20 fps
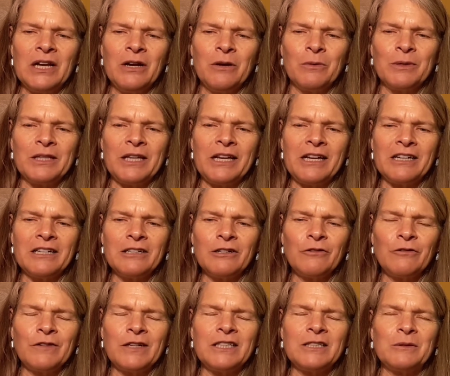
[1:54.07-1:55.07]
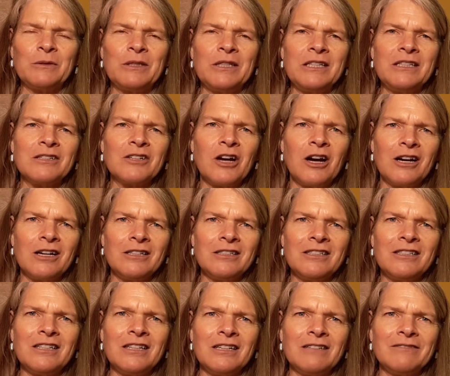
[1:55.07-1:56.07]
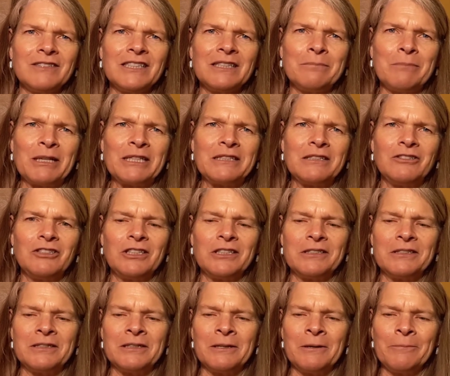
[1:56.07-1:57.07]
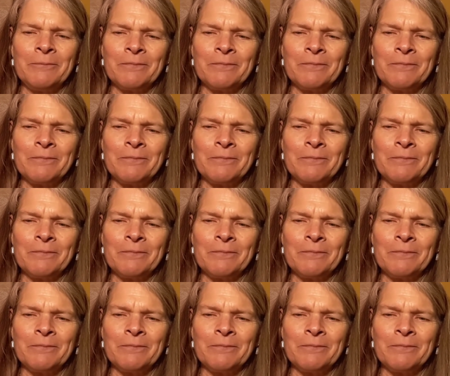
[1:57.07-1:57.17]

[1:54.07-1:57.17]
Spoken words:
when they interface with these cards to give us messages.